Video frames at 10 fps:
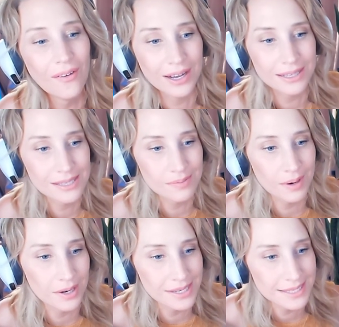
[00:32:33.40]

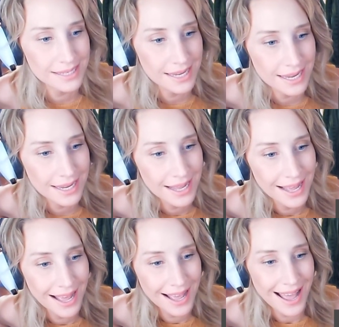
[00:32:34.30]
Conspiracy.
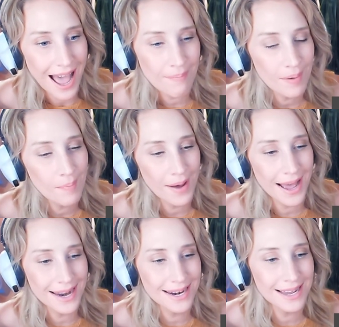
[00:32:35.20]
Happy
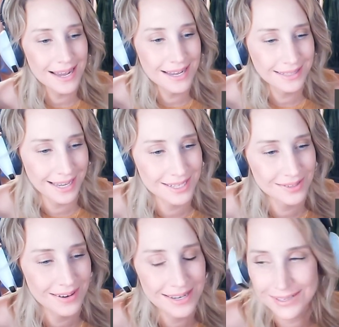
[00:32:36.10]
partner, catch
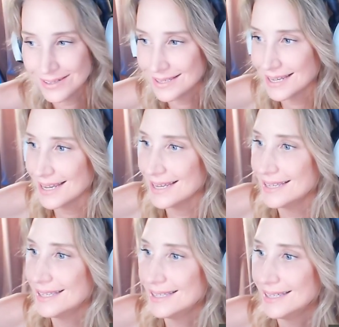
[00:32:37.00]
22
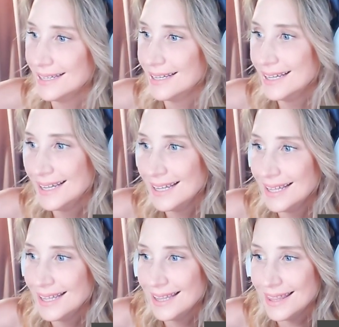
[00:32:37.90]
says.
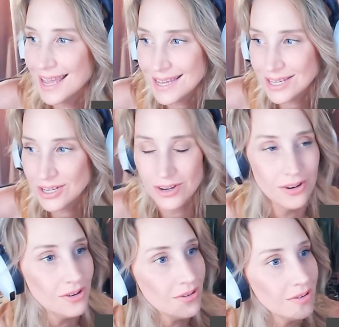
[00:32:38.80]
Thank
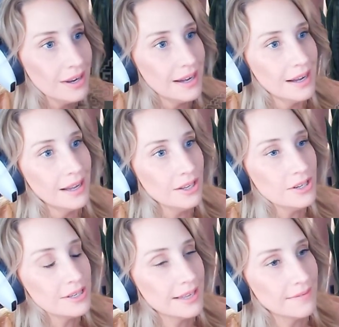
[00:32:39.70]
you. You
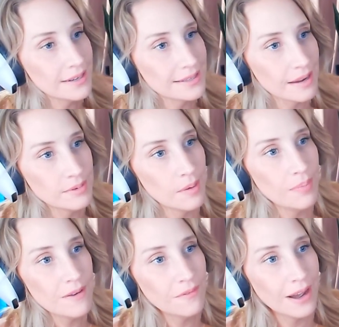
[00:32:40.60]
just gifted us up to
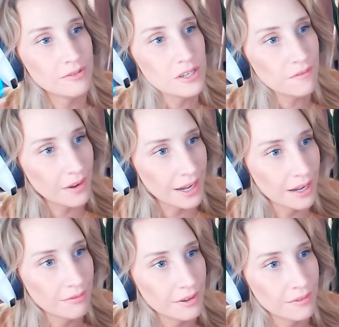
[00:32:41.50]

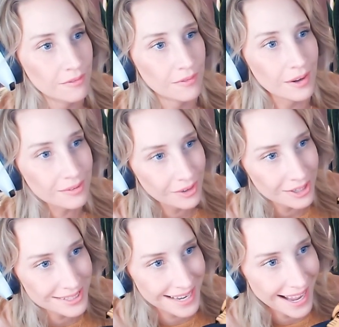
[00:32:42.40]
P5G5,
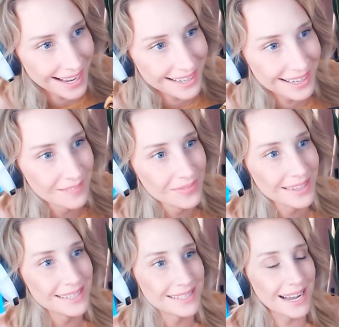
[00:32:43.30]
Volvo Tech,
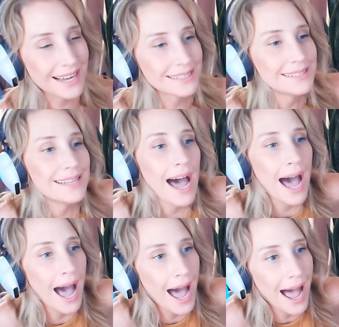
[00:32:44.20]
Dark
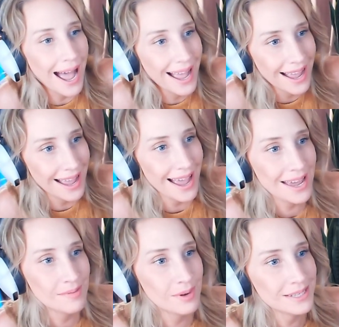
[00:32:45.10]
Star,
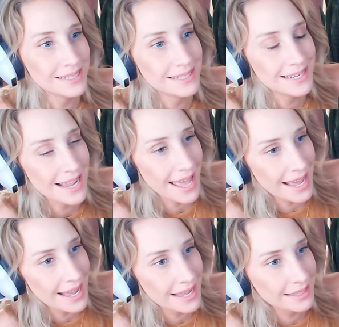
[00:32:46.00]
Animosity
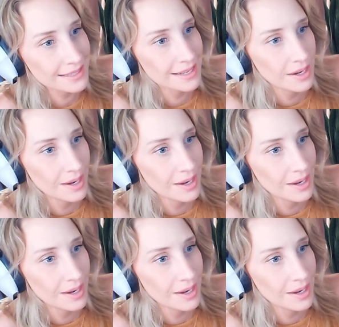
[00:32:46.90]
X,